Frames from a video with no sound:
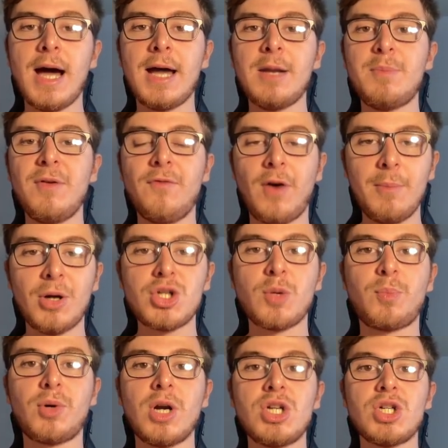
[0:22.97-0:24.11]
and it'd be very much
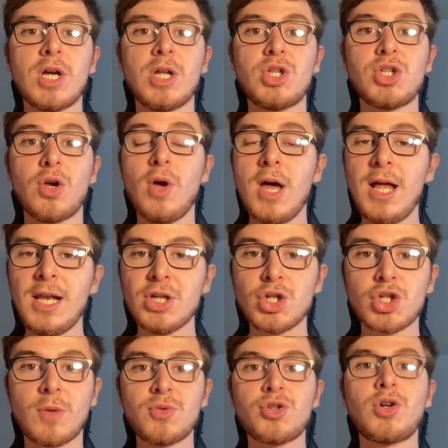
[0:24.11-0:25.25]
appreciated. So let's
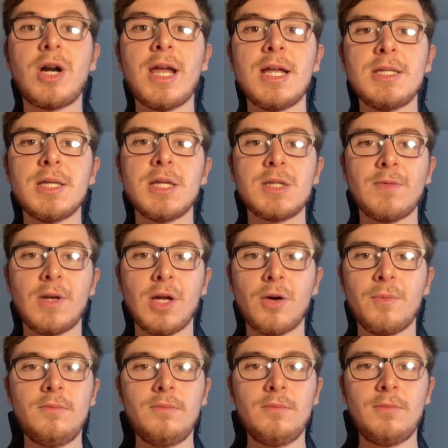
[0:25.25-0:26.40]
just jump straight into this video.
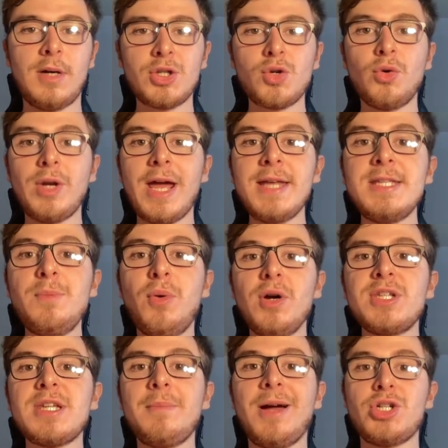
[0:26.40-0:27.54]
I scored 80
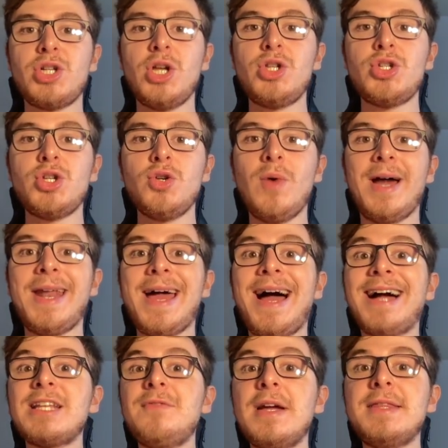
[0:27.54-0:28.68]
points in Matchday 2 and I
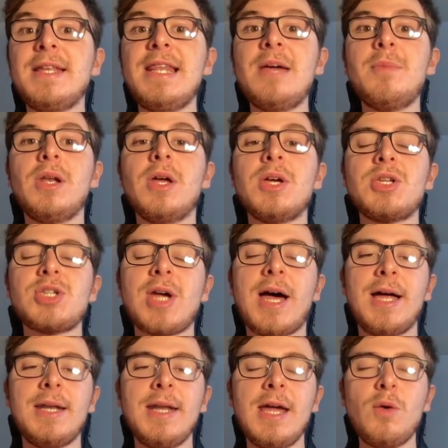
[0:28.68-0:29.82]
activated the Limitless,
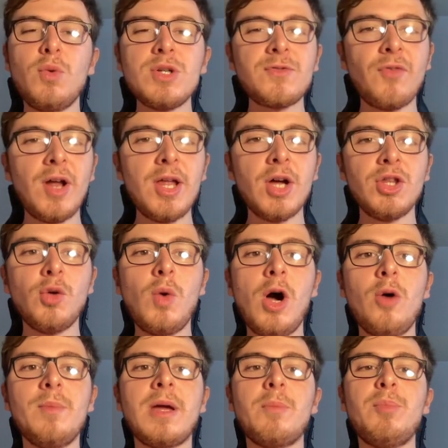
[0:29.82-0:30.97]
and it was fairly
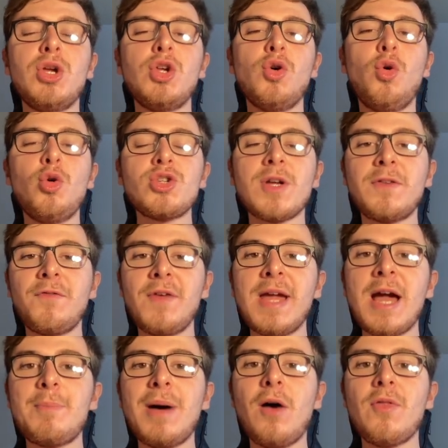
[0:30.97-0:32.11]
underwhelming, but you also have to think
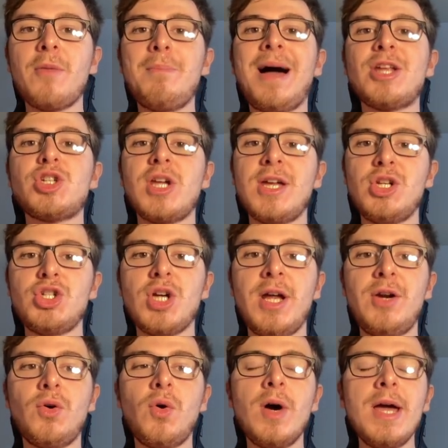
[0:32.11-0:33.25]
about the Matchday in
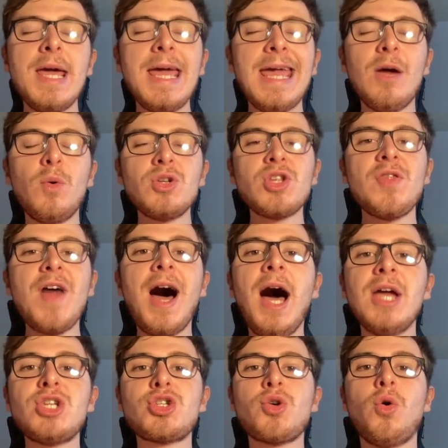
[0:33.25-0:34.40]
general. It wasn't that
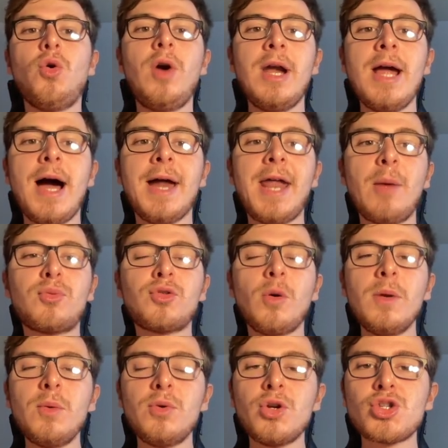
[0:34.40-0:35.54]
high scoring and I
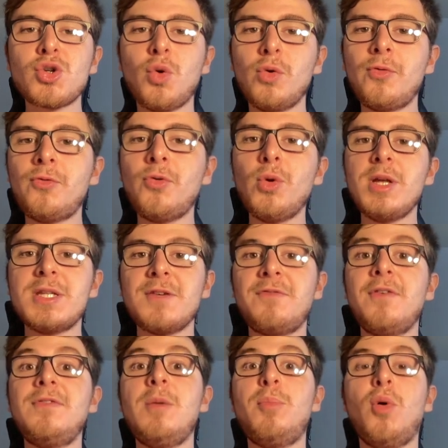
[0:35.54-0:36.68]
probably would have scored 40 to
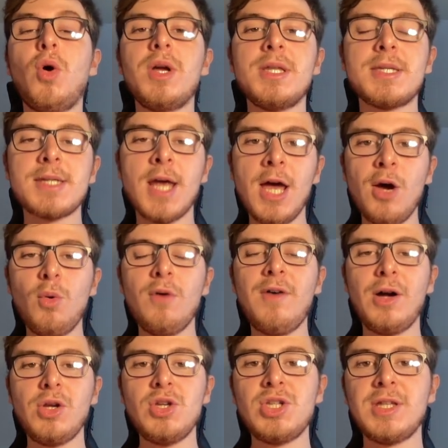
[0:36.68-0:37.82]
50 points
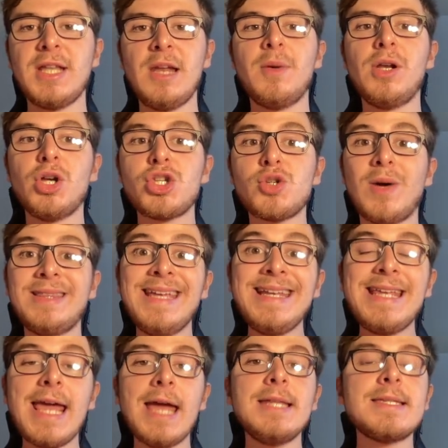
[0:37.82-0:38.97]
without using the Limitless, so I
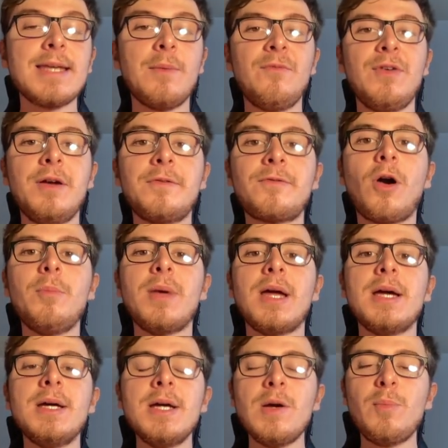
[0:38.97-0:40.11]
did gain something from
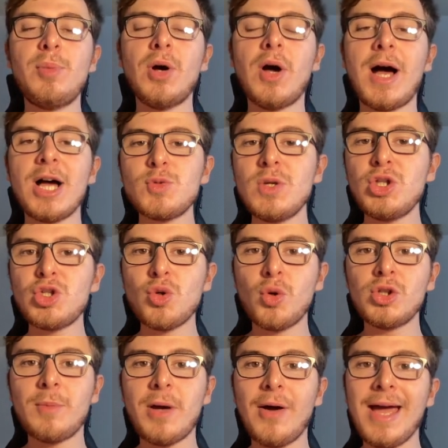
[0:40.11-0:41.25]
it. But as we
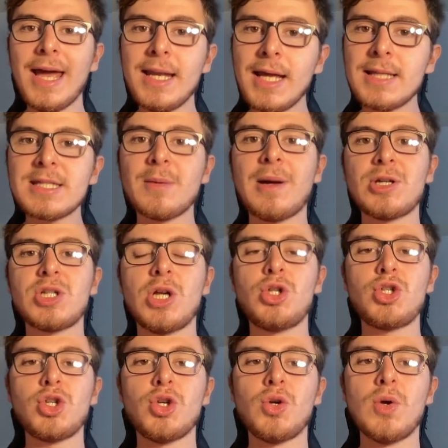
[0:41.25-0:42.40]
talked about heading into Matchday
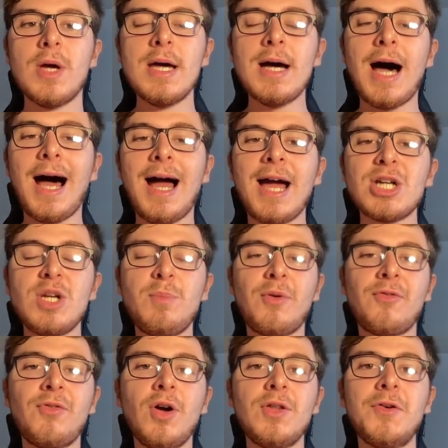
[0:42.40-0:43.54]
2, I actually
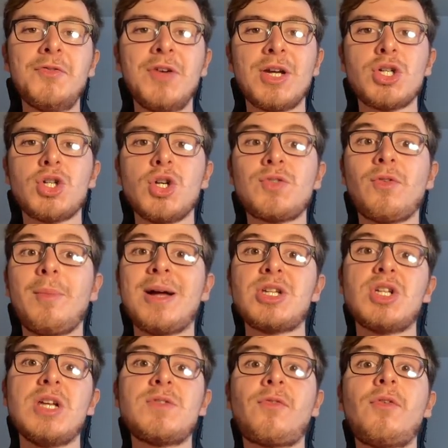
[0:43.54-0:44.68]
prefer the fixtures for
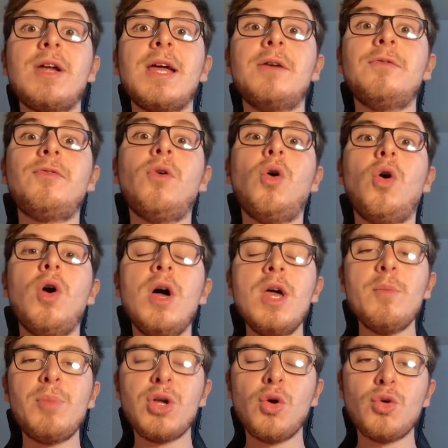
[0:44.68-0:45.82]
Matchdays 3 and 4,
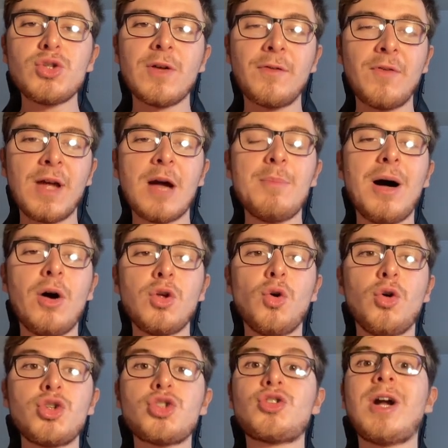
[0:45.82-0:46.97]
but you also have to think about
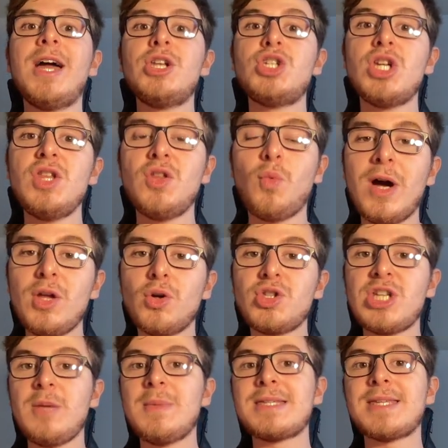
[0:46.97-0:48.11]
your strategy, the way your
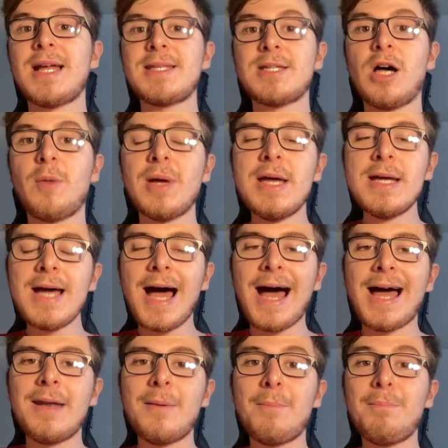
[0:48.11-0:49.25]
team is set up,
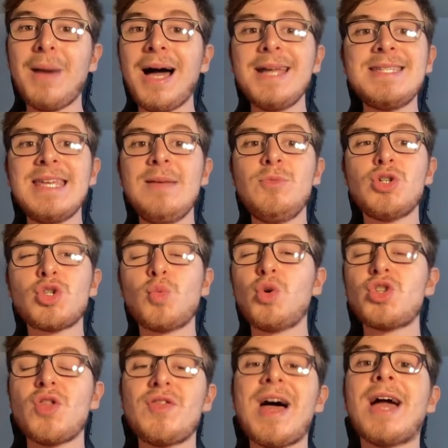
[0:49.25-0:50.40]
and my team just
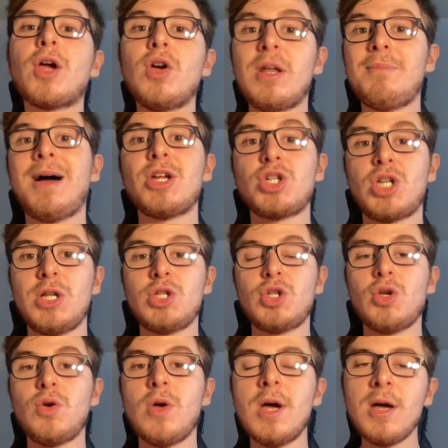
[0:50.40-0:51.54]
wasn't that good in Matchday
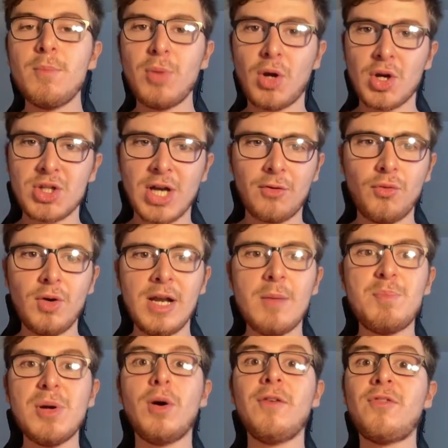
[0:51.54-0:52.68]
2 because I really
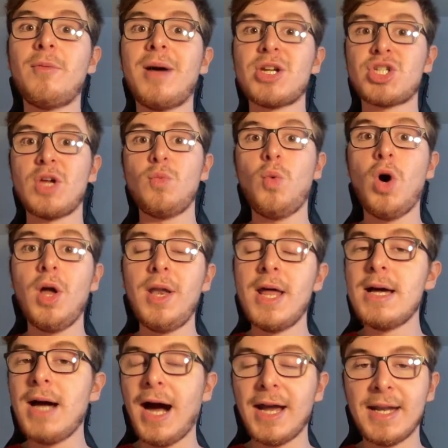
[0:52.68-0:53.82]
built it for Matchday 1.
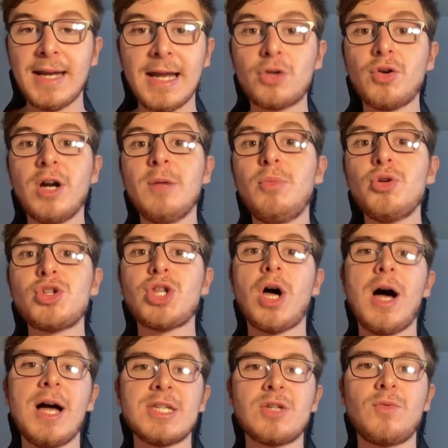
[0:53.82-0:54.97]
I had an incredible
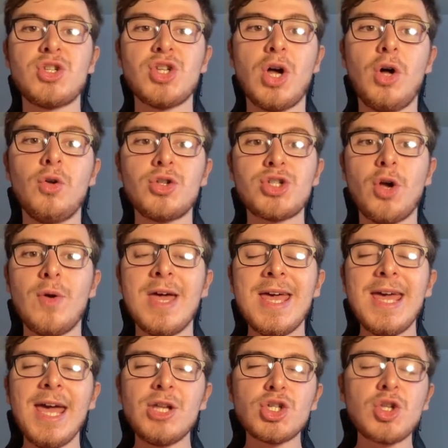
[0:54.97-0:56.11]
start as a result, so
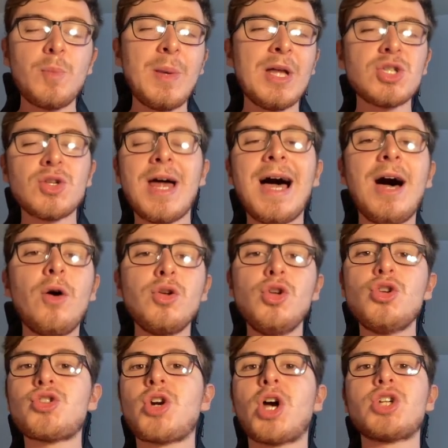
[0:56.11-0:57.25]
it just depends on how you
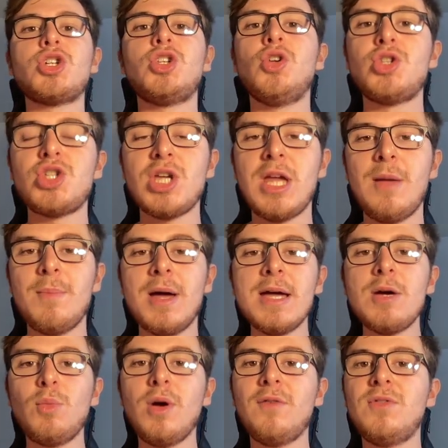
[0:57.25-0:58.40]
structured your team
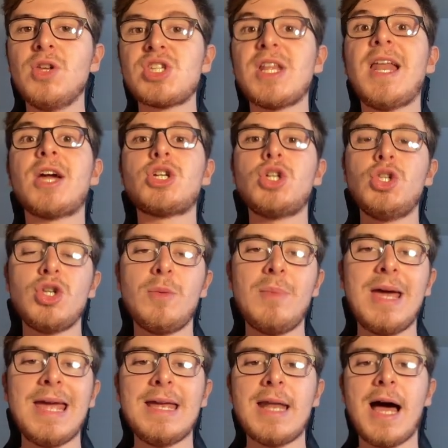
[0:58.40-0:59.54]
with the selections you
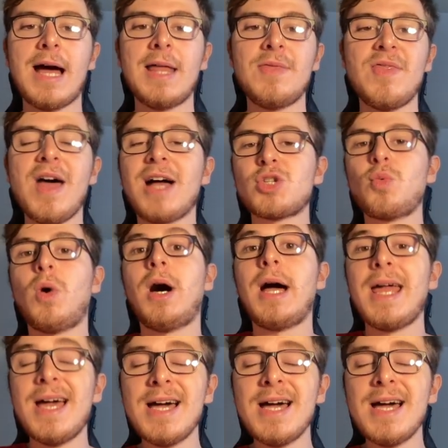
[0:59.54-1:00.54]
made, and that's why